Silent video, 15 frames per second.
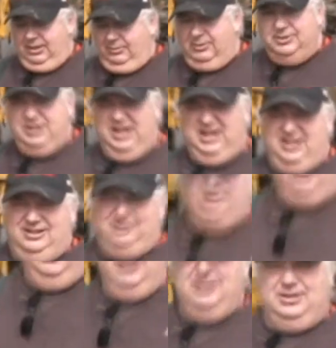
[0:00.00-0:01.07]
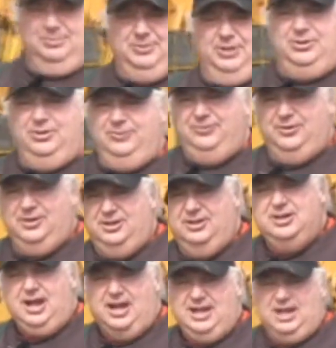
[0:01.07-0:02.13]
it will take trees up to 2 foot
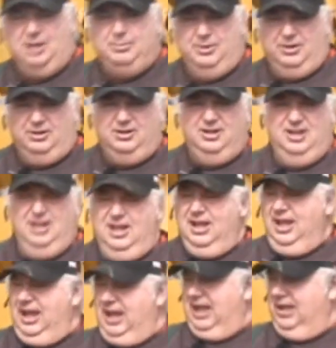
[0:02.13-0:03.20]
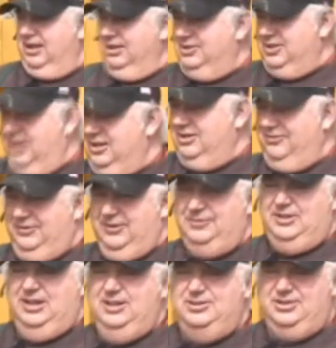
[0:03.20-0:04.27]
diameter, and in 10 to
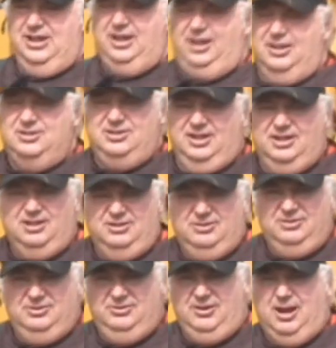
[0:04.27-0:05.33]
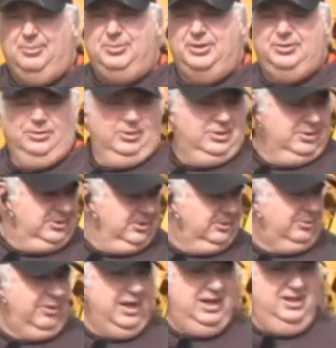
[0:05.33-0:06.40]
15 seconds it'll grab the
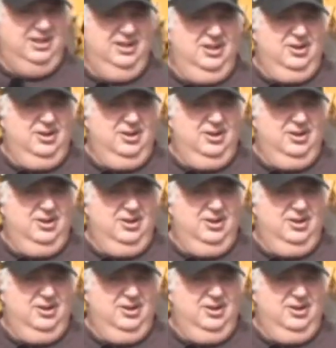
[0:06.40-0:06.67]
crane